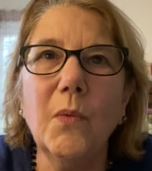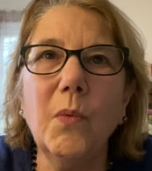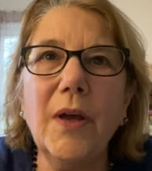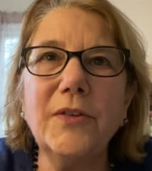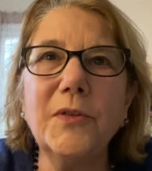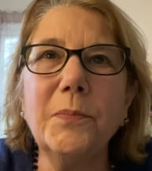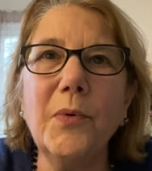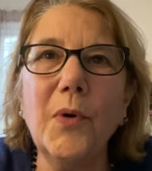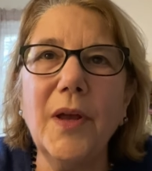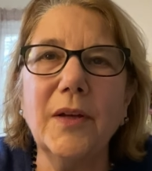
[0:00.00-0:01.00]
was
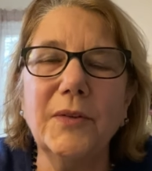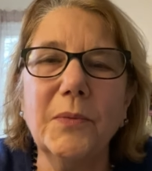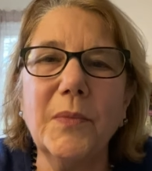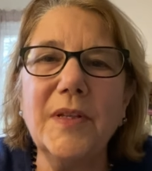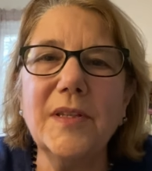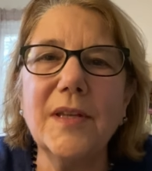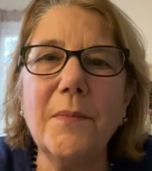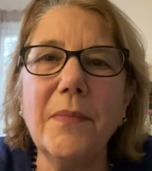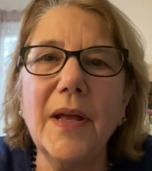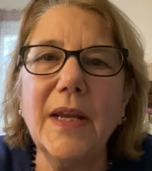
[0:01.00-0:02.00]
spoiled when
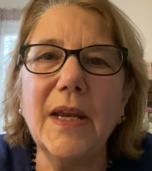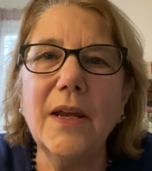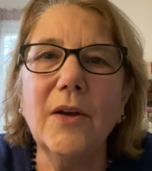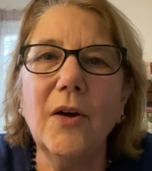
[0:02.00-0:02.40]
somebody